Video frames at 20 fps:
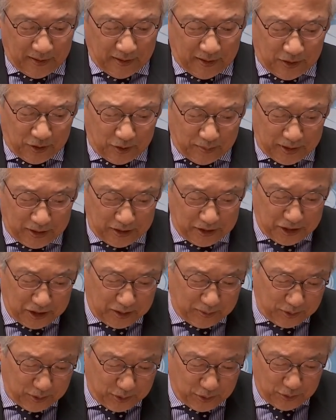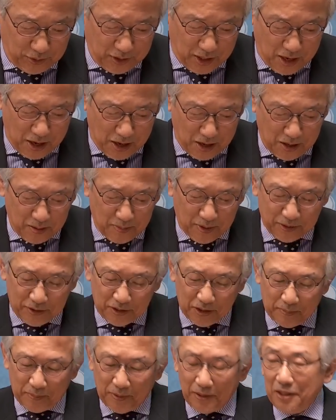And nobody seemed to care about
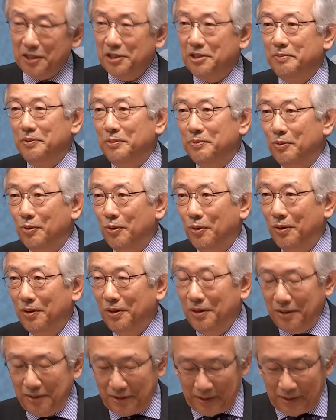Japan as before,